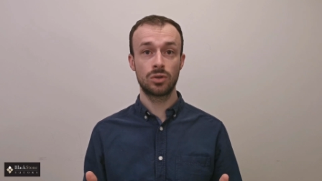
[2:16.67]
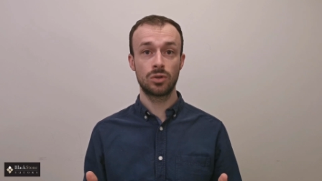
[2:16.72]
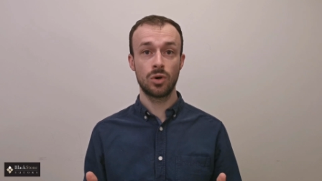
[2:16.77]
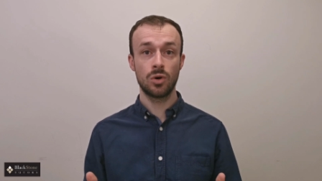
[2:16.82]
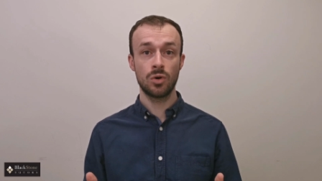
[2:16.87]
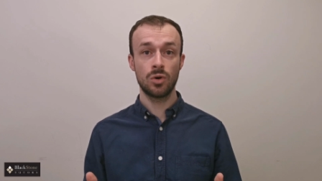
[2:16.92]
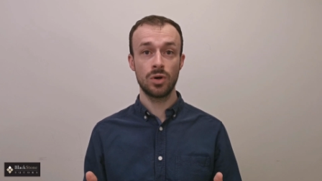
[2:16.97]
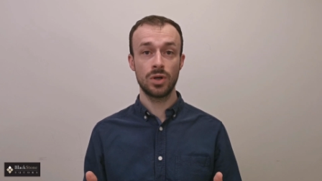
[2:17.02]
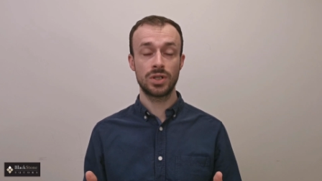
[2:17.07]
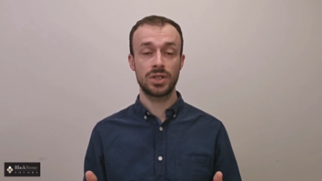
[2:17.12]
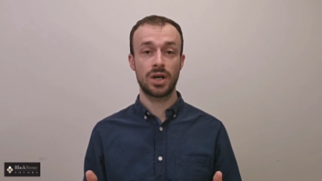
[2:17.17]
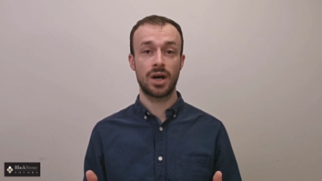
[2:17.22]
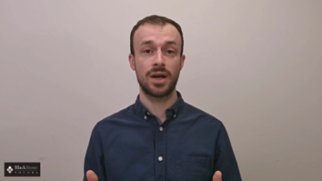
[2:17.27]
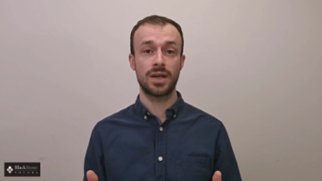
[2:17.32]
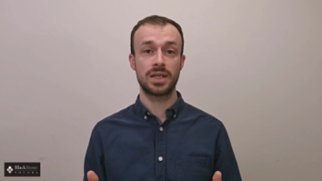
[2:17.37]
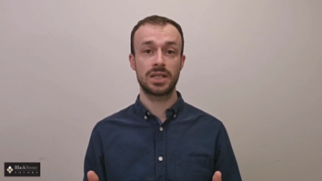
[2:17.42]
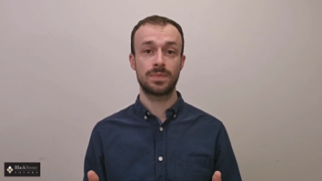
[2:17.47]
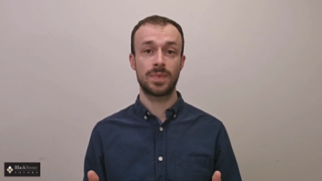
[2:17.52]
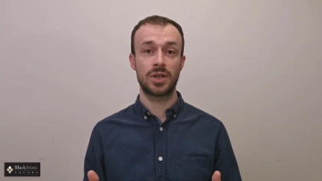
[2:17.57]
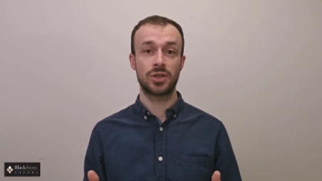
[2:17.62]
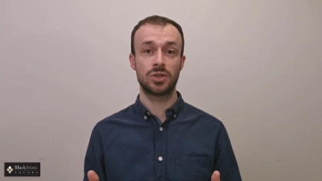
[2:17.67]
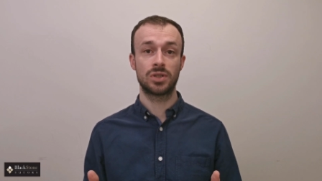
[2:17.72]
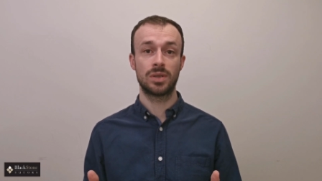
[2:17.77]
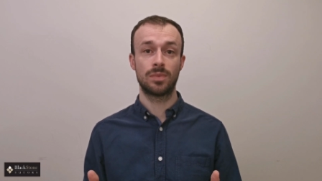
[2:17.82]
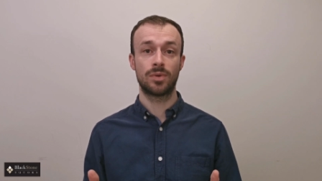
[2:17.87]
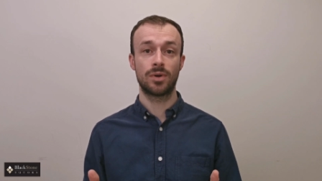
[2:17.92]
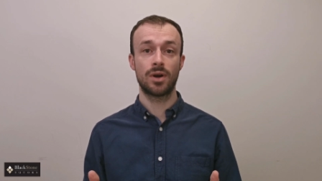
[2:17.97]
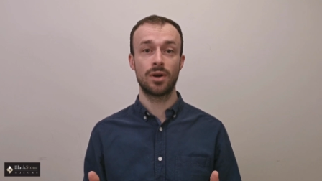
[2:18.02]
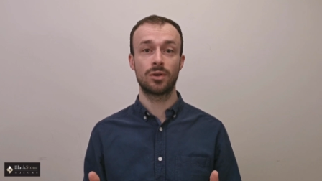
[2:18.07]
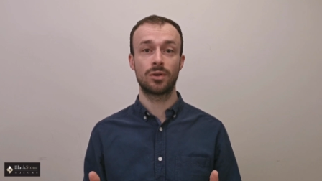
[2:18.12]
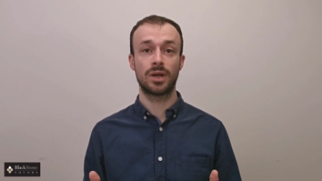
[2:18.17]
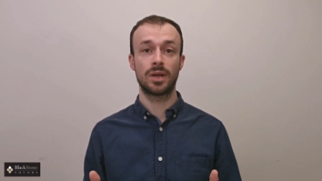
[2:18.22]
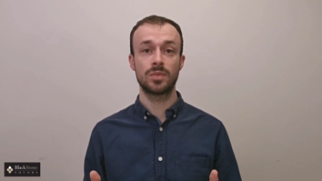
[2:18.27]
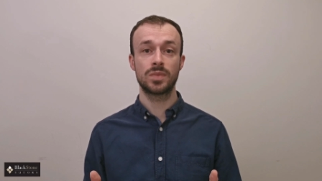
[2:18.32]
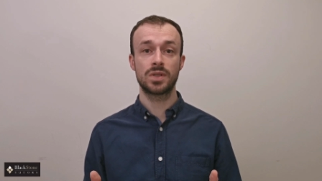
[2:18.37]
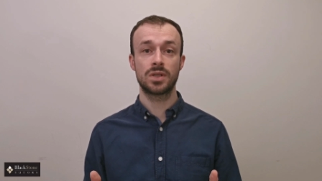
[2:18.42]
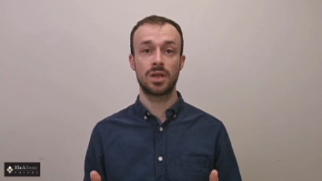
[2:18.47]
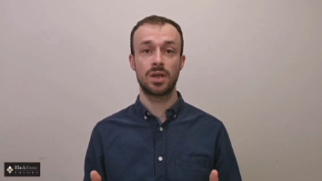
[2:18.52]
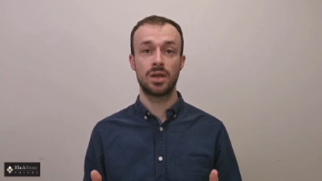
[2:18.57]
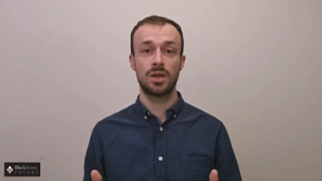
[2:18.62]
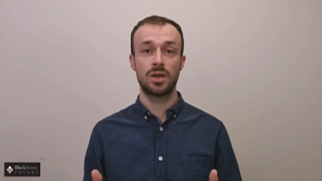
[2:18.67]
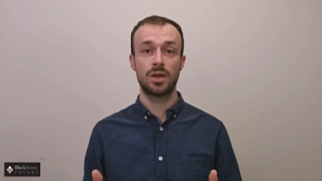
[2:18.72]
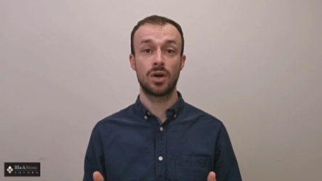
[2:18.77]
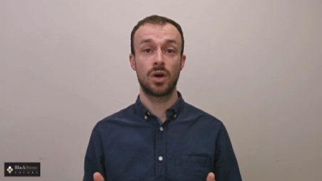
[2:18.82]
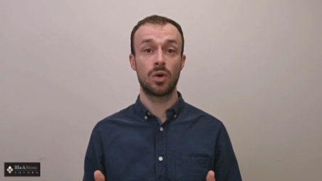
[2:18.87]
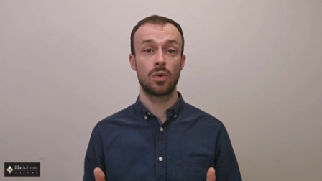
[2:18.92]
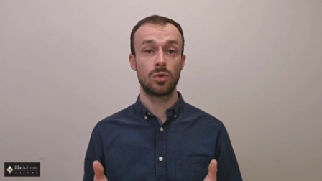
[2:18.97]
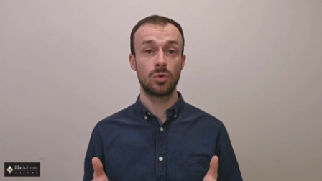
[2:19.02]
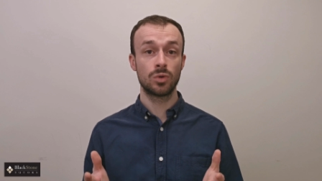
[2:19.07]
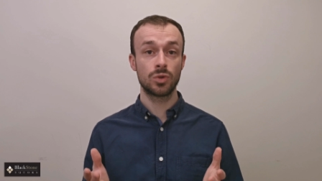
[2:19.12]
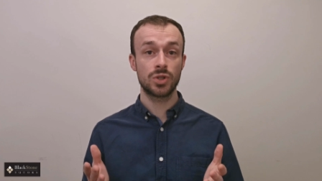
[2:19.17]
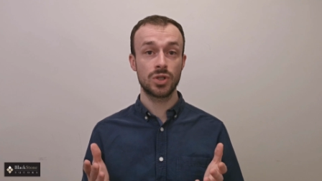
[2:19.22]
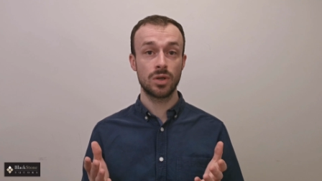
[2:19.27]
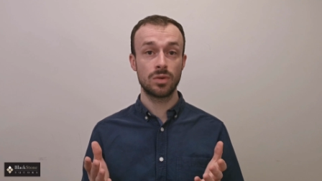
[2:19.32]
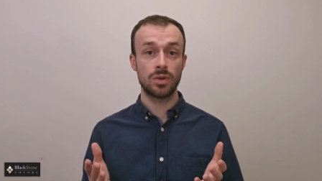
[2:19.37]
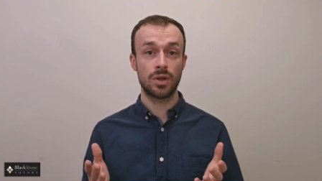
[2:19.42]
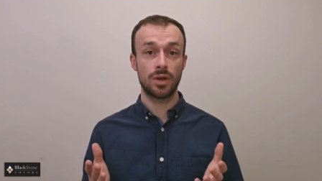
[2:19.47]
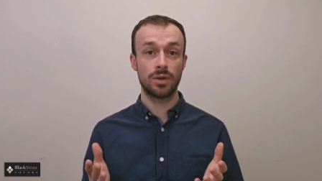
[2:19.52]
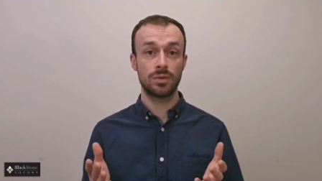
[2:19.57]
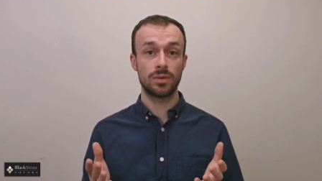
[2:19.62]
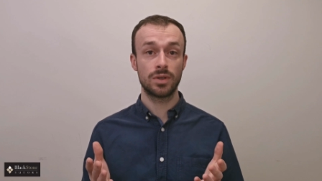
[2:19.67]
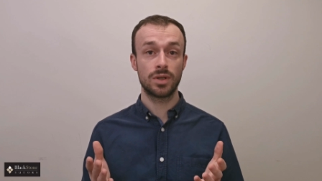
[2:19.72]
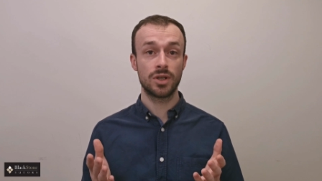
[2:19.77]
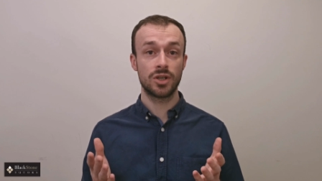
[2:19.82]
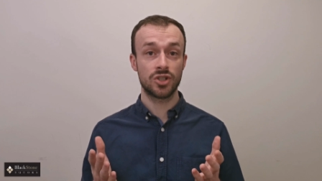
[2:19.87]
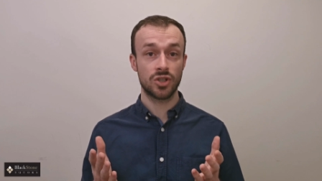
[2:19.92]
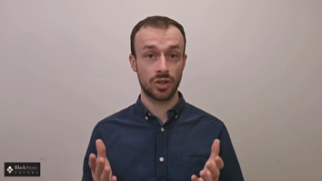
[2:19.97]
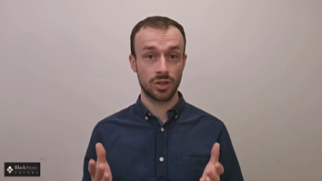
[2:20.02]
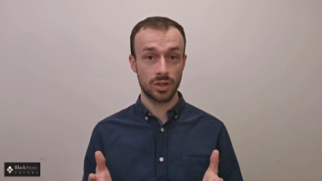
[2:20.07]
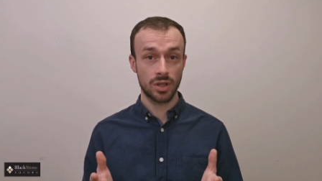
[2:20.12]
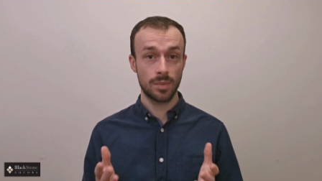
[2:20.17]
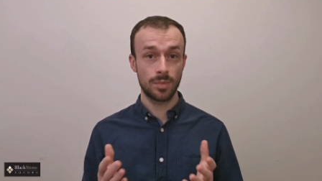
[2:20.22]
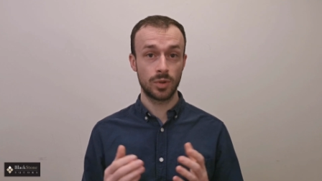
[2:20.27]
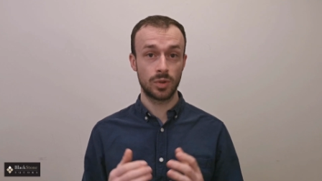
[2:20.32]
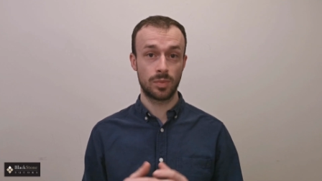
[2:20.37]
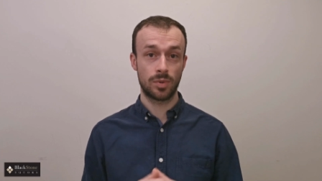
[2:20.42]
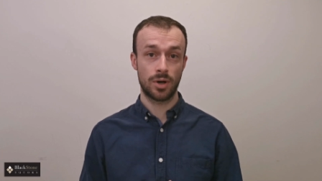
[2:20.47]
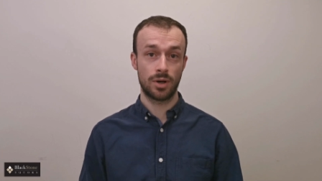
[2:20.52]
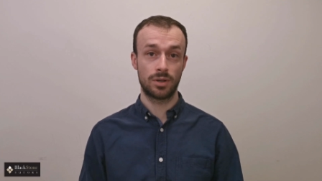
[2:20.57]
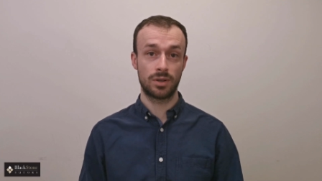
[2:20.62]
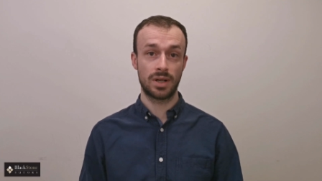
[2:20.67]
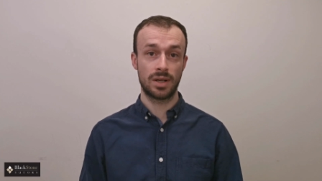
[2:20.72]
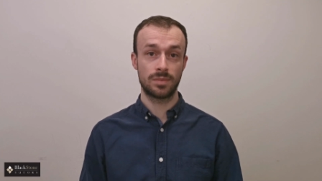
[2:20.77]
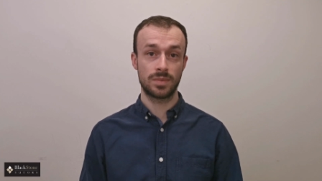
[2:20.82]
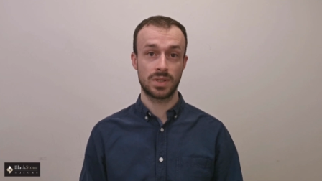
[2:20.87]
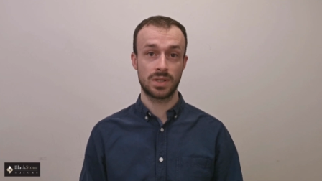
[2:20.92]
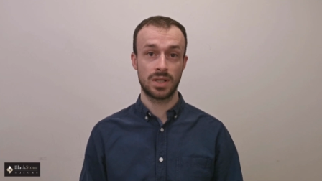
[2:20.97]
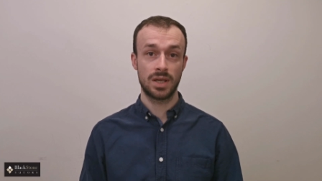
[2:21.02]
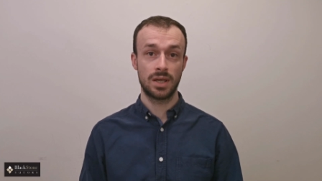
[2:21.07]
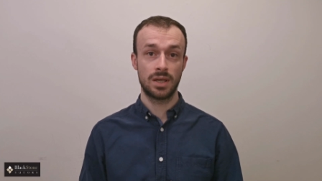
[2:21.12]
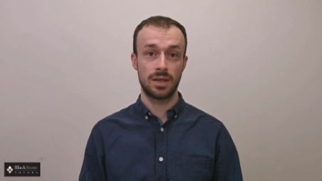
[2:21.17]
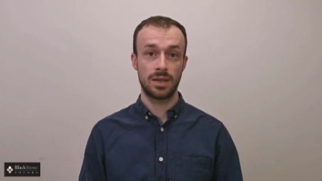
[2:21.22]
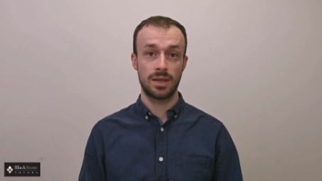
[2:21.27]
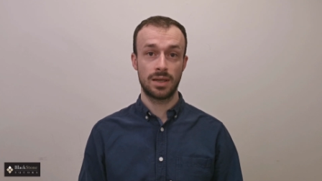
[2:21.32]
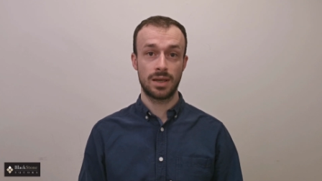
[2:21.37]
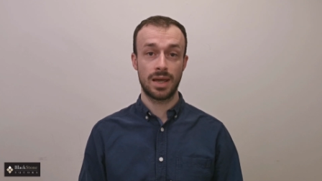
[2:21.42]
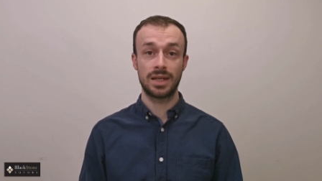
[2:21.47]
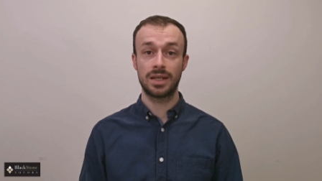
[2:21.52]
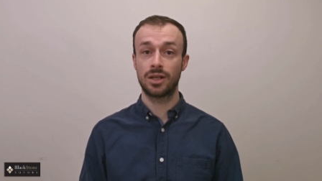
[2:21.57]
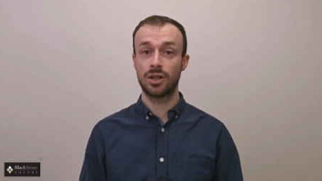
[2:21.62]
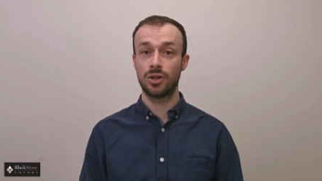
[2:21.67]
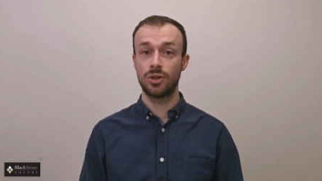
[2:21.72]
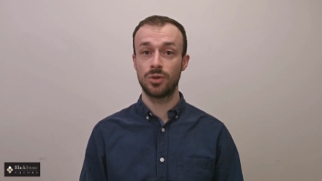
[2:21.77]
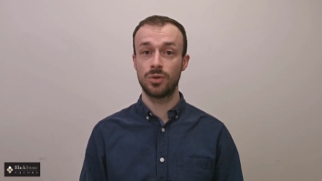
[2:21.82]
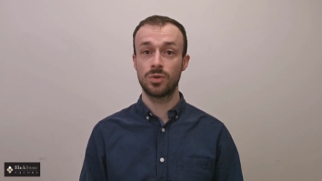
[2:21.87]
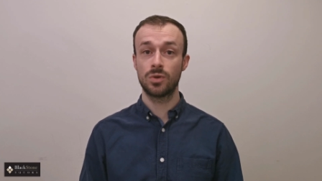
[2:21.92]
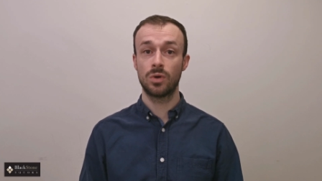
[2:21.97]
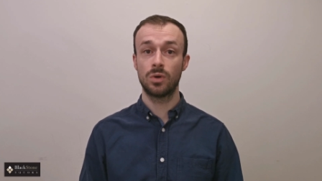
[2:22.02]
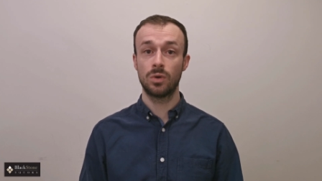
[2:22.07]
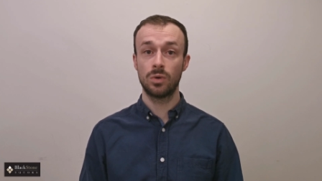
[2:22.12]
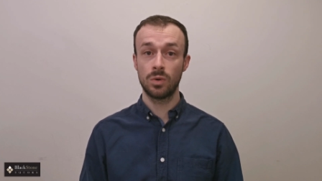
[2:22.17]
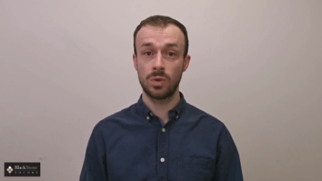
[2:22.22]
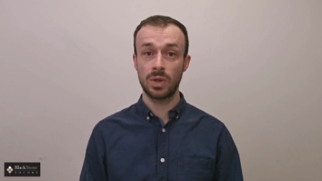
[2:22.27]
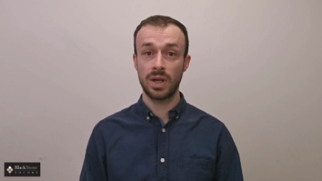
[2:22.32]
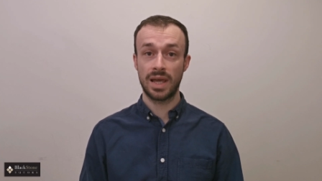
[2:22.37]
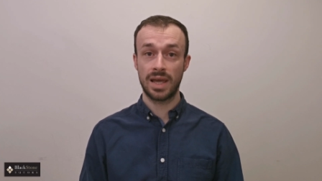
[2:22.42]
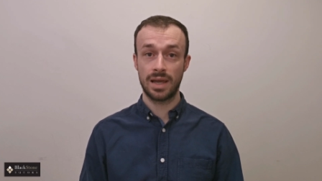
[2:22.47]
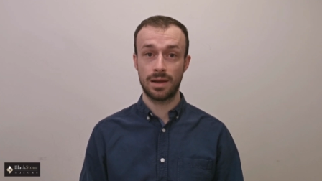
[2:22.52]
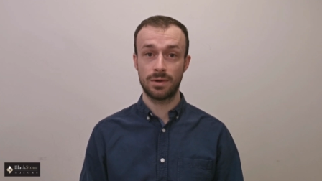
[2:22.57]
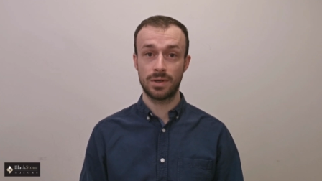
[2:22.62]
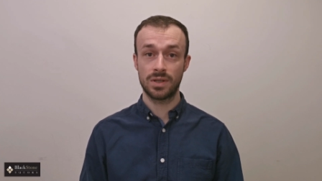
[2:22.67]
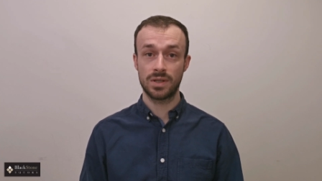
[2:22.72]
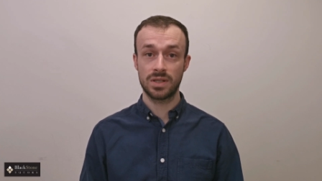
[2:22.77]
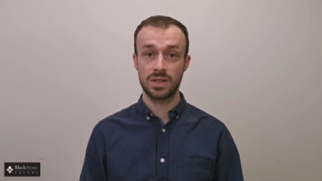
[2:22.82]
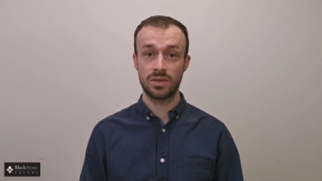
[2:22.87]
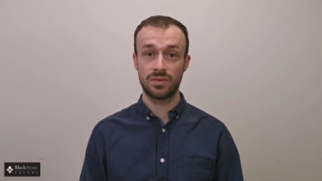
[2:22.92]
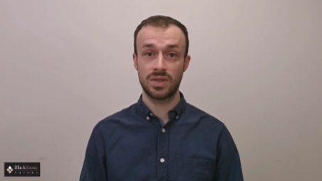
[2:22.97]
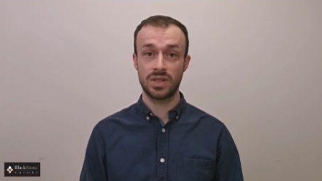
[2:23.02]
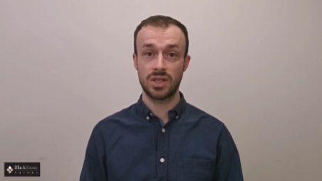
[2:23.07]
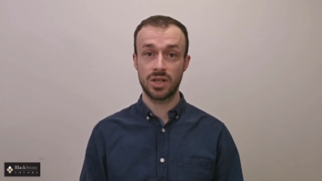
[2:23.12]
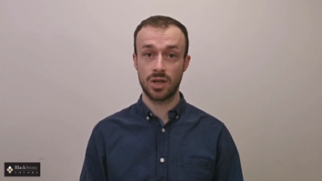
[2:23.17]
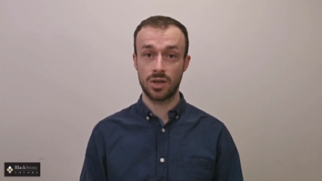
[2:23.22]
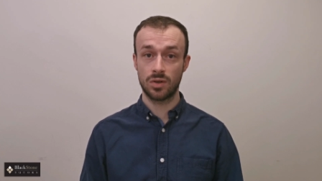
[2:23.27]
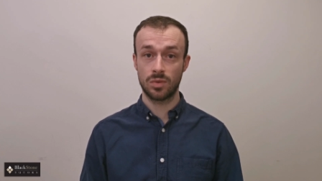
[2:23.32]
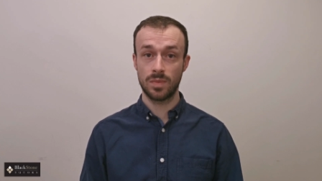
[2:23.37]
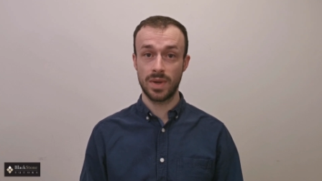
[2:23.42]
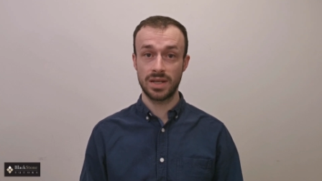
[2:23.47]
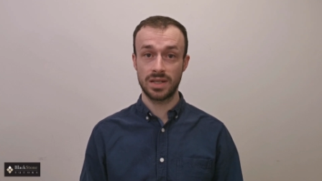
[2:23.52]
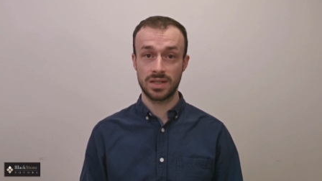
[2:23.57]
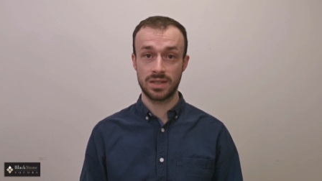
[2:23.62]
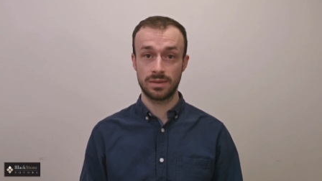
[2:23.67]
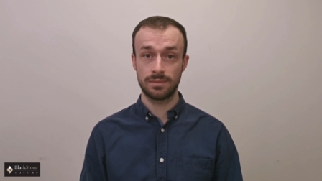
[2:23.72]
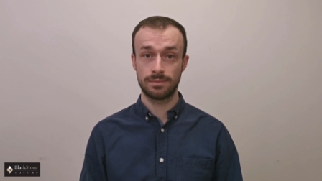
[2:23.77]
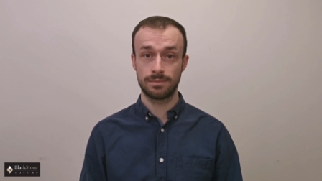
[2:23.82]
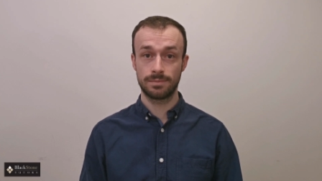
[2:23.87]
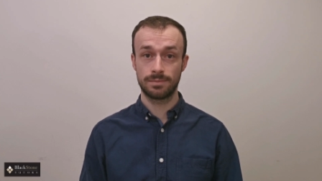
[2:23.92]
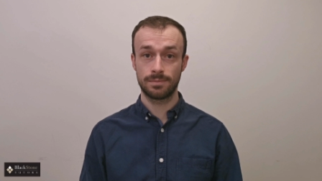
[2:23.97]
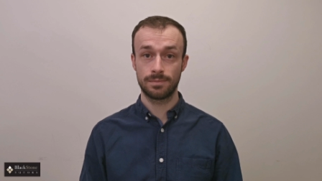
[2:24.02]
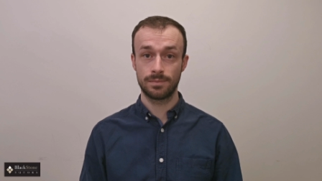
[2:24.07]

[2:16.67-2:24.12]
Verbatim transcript: Core and higher specialty programs are also known as uncoupled programs and include all areas of internal medicine,